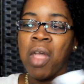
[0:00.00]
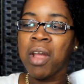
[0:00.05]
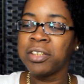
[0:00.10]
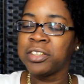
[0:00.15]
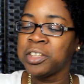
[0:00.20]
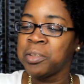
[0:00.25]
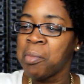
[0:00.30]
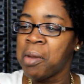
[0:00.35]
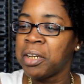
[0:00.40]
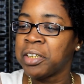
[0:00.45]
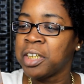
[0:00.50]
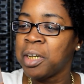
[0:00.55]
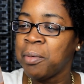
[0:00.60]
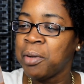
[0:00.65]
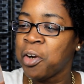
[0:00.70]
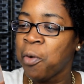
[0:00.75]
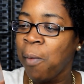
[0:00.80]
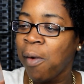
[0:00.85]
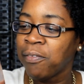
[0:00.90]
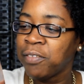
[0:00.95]
Somebody
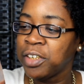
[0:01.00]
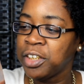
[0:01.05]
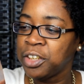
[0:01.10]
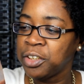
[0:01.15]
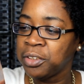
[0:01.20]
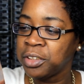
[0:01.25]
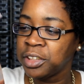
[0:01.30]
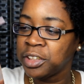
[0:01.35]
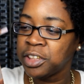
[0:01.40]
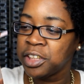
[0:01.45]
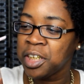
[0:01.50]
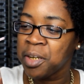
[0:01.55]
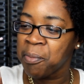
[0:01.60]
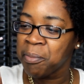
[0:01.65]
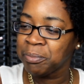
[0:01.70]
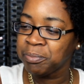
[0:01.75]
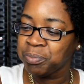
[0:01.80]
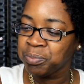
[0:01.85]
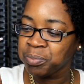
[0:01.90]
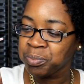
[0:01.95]
commented on my video the other day
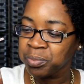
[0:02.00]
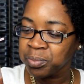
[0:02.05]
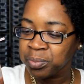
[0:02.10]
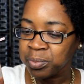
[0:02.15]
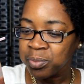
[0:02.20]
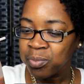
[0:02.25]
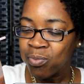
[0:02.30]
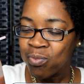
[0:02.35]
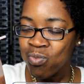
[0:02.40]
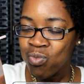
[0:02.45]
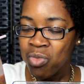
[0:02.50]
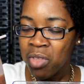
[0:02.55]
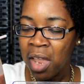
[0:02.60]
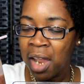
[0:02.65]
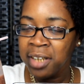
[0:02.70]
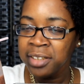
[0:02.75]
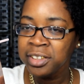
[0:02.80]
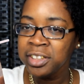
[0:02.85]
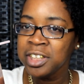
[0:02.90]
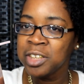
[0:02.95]

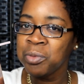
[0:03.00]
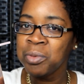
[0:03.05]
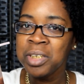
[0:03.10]
and said,